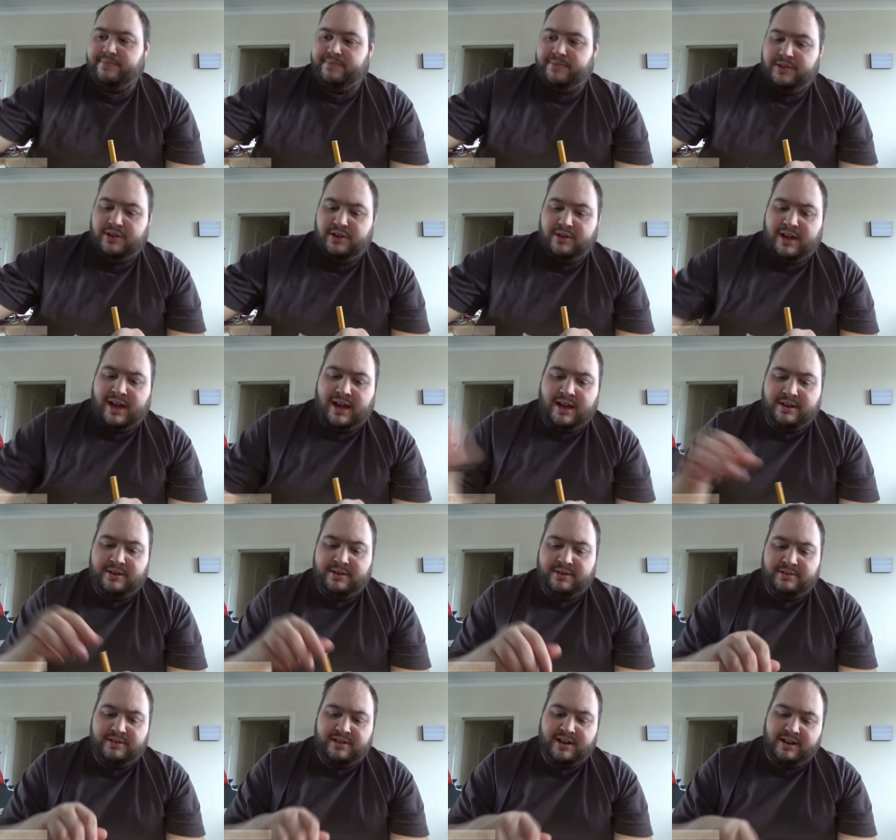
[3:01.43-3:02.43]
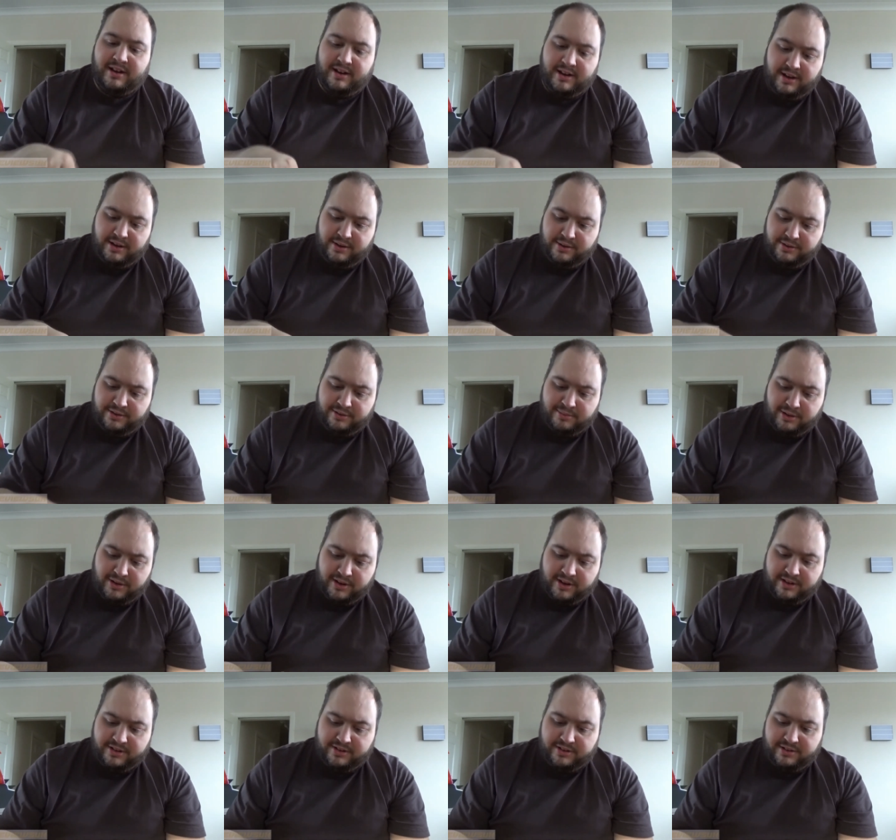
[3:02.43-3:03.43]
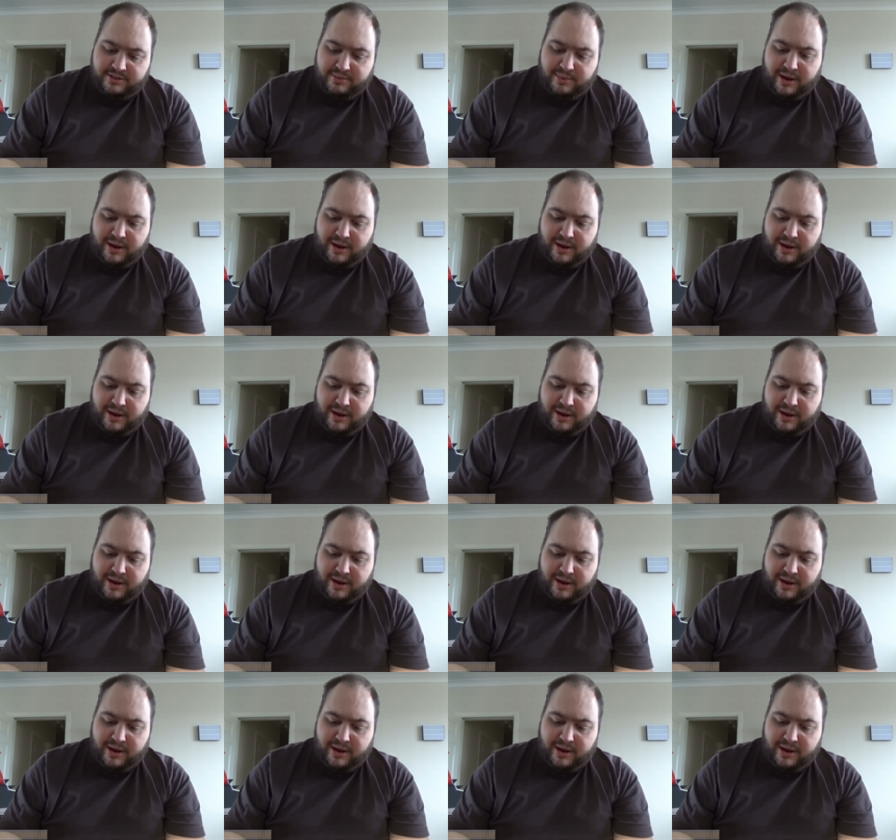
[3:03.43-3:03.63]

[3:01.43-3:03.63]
you can technically use them on this as